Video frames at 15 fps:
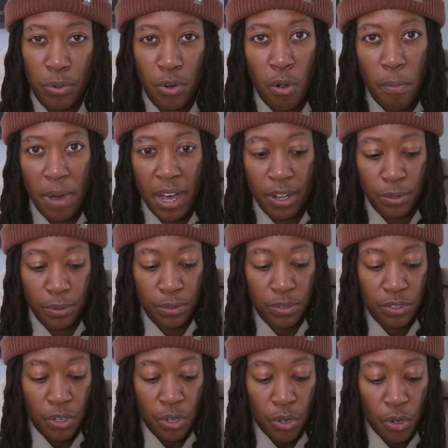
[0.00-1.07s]
Pro
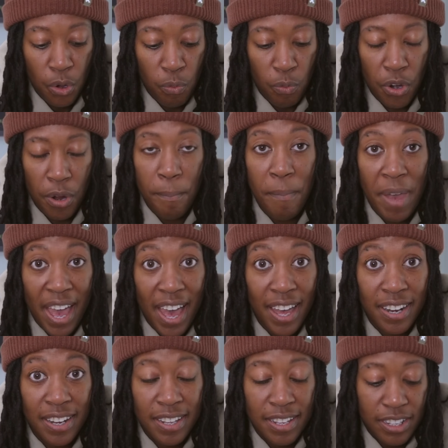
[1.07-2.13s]
models were
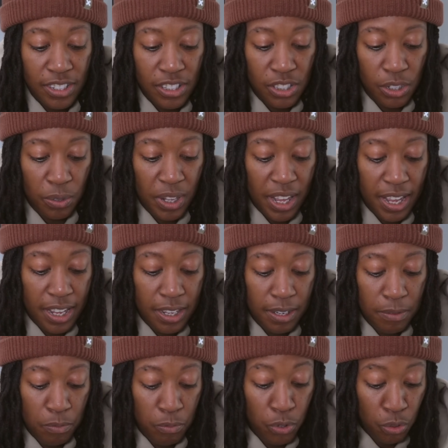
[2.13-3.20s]
matte so that
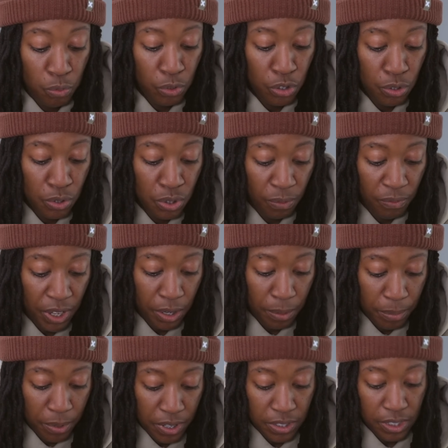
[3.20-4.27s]
it would reduce the
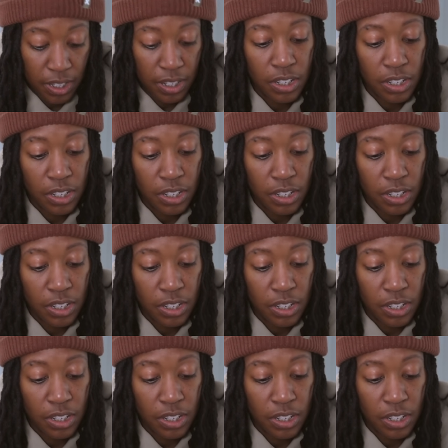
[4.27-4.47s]
fingerprints.